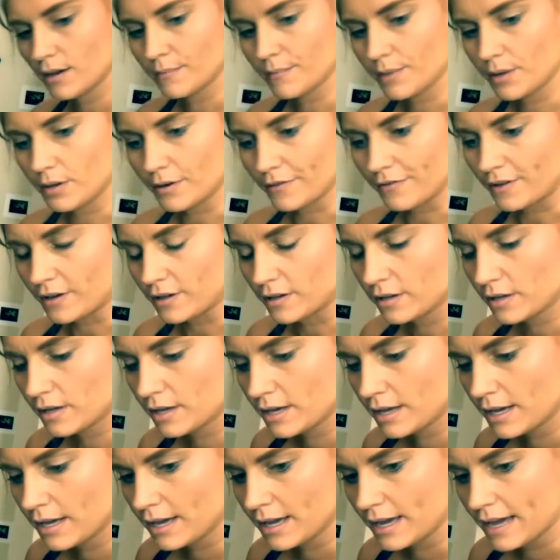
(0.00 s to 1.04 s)
Beautiful.
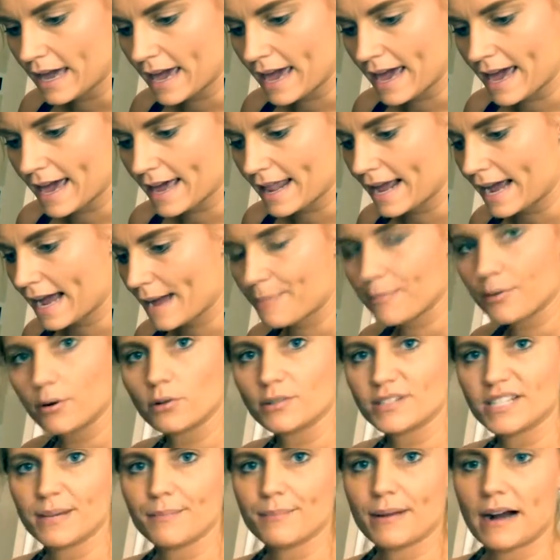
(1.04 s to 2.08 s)
And I got
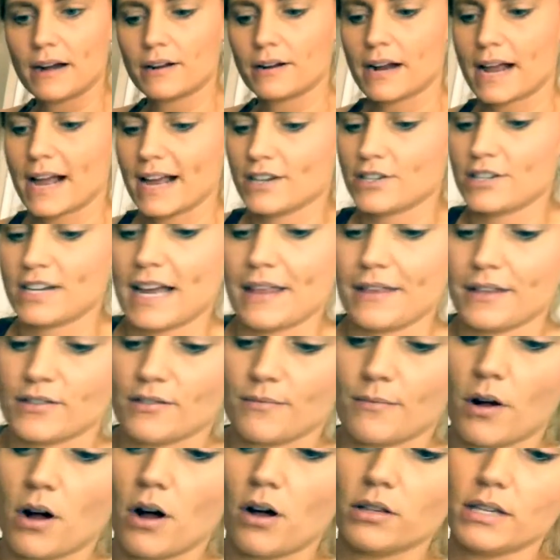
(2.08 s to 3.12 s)
protein powder. I actually got this
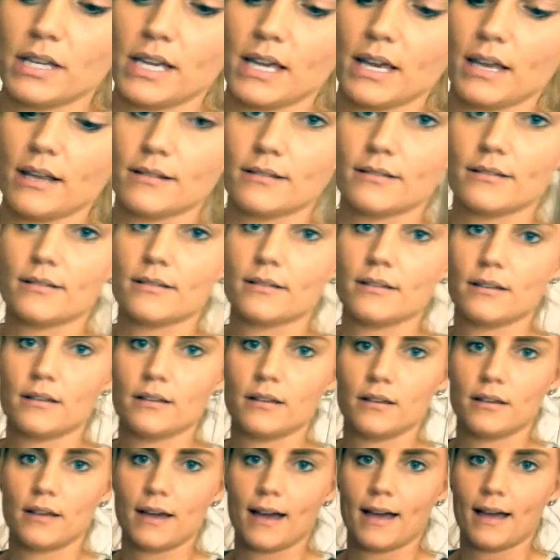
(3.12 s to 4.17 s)
from Aldi's.
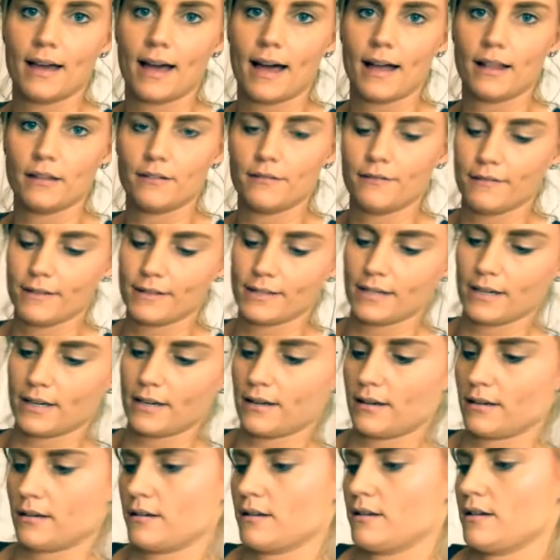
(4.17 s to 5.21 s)
It's
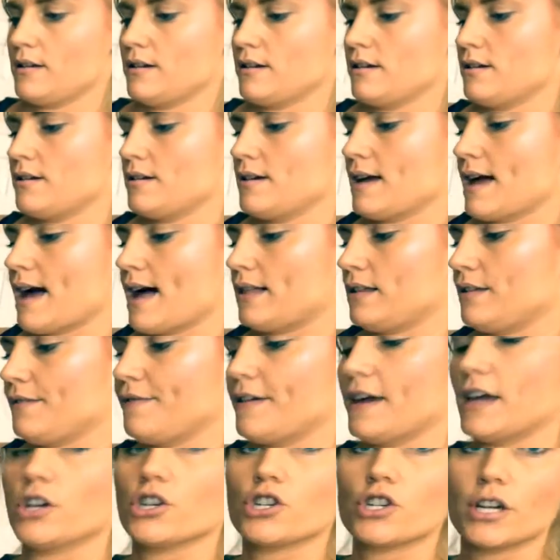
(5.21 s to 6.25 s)
a
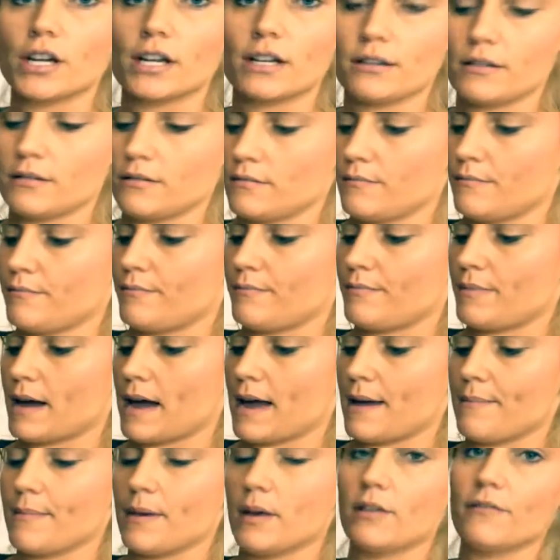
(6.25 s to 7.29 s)
Elevation
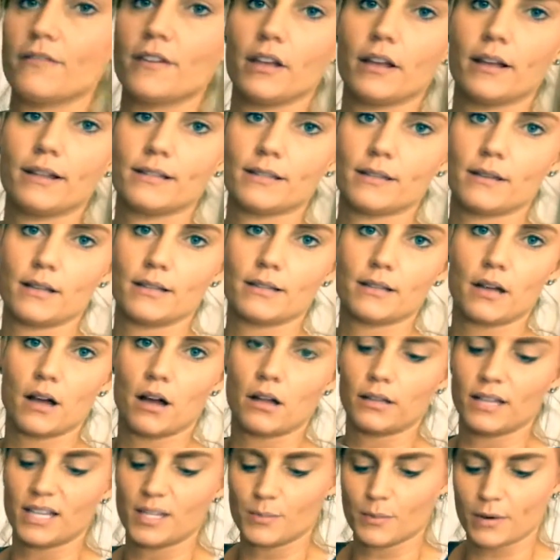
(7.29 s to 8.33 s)
by Millville. It's an
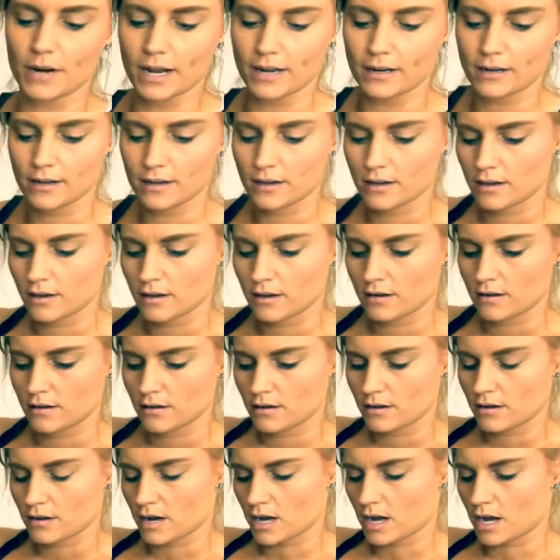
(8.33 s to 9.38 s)
Aldi's brand.
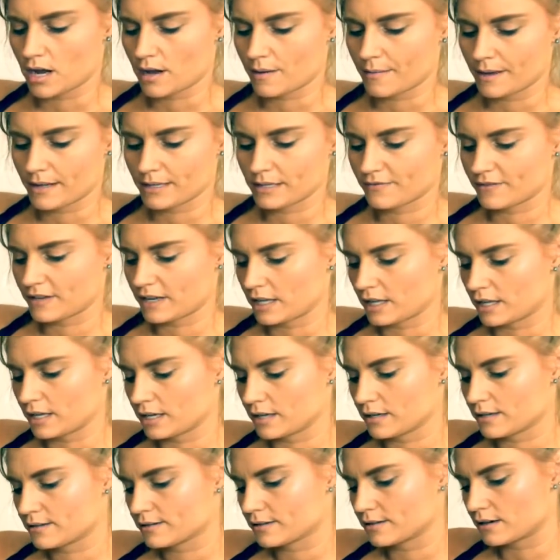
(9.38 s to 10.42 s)
And it's
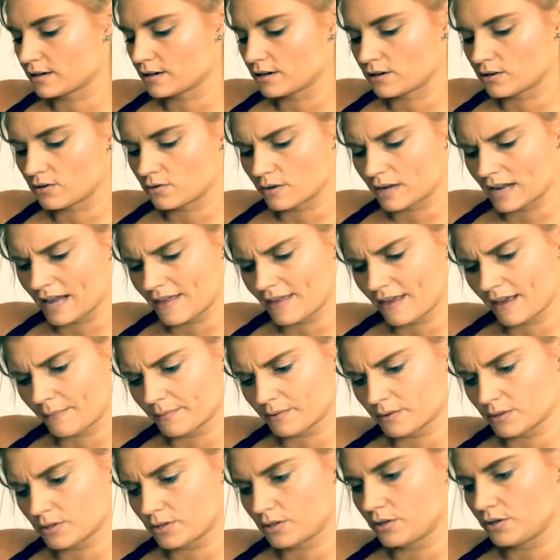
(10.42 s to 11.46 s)
vanilla. So, and I think I'm
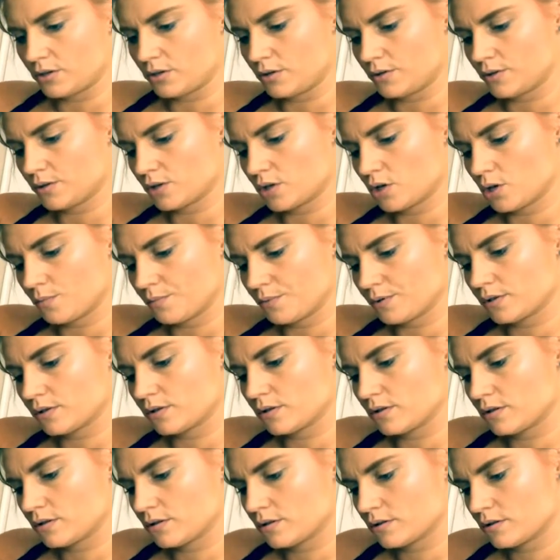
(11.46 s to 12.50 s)
supposed to do 2 scoops.